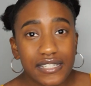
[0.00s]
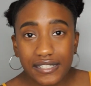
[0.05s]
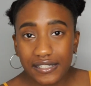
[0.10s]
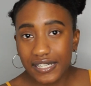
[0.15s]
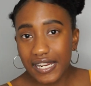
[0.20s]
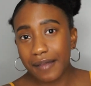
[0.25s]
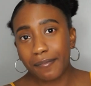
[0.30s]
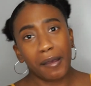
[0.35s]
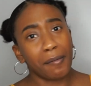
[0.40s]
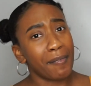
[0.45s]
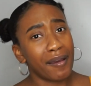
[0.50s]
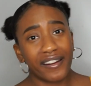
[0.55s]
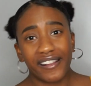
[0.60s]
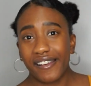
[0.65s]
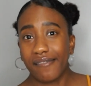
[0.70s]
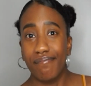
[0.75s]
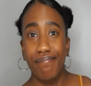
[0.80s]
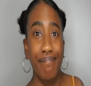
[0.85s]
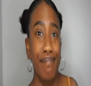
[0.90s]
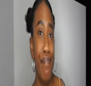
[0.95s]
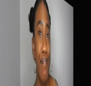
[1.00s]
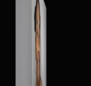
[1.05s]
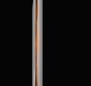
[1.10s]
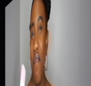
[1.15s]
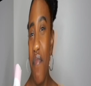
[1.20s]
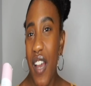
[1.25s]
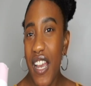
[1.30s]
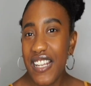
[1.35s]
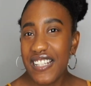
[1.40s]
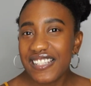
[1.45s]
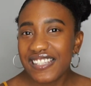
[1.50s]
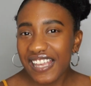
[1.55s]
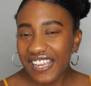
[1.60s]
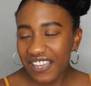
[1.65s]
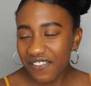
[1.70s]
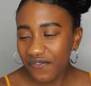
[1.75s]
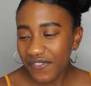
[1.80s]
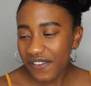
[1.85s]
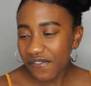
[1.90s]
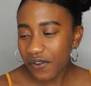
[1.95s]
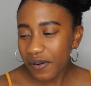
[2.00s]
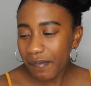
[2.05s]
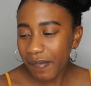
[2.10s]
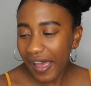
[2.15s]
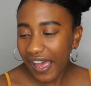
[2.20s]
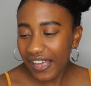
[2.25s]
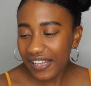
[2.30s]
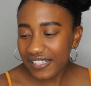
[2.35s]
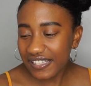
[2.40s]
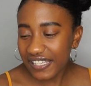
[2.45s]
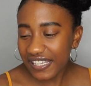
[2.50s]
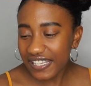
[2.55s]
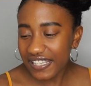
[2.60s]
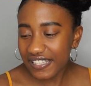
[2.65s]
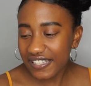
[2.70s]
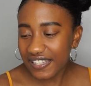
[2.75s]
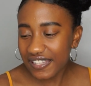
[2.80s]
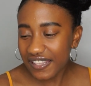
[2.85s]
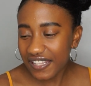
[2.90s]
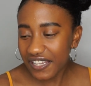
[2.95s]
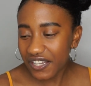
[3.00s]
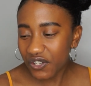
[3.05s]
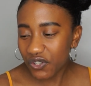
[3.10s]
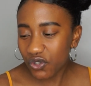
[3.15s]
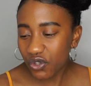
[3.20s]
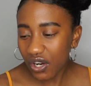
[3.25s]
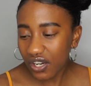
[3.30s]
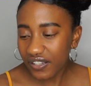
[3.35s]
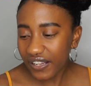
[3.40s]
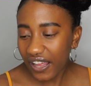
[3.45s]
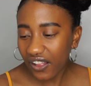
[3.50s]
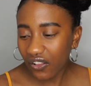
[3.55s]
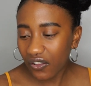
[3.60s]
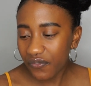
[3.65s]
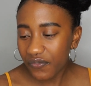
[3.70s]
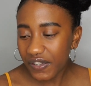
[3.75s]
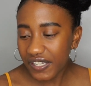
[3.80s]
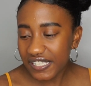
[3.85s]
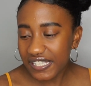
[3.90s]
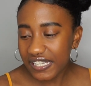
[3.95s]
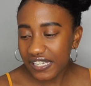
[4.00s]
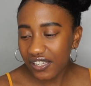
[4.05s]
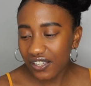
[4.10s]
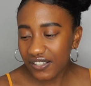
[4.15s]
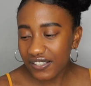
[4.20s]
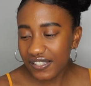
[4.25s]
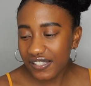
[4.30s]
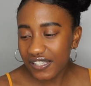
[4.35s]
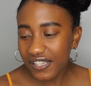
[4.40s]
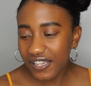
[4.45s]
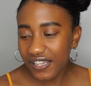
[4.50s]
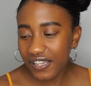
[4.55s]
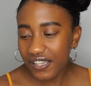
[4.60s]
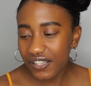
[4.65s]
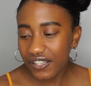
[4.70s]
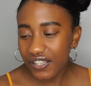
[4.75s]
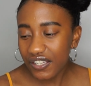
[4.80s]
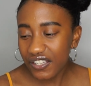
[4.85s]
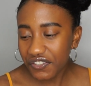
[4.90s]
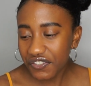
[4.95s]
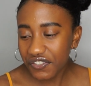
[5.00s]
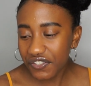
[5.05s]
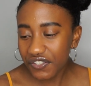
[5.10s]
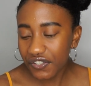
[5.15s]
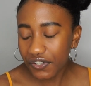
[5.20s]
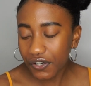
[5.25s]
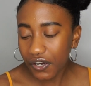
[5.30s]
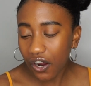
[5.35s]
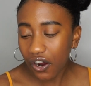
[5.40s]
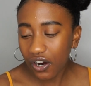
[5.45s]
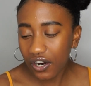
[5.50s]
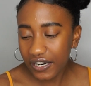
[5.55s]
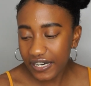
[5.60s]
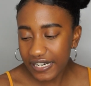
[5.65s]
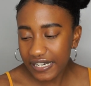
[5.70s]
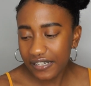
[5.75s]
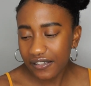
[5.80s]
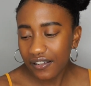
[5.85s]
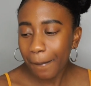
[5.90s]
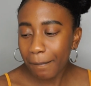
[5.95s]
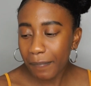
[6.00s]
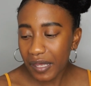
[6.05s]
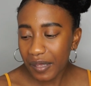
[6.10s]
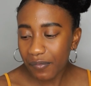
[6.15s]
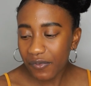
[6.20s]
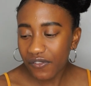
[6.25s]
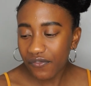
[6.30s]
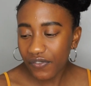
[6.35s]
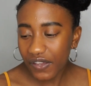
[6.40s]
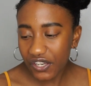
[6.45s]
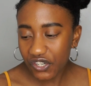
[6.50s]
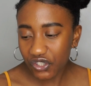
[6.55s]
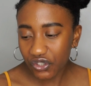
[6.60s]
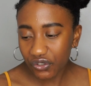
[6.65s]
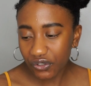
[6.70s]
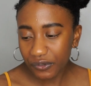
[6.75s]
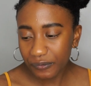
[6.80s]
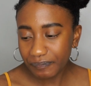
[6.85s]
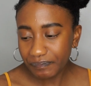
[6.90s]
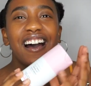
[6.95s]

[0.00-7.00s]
Take my money. My second favorite mask is the Drunk Elephant T.L.C. Sukari Babyfacial.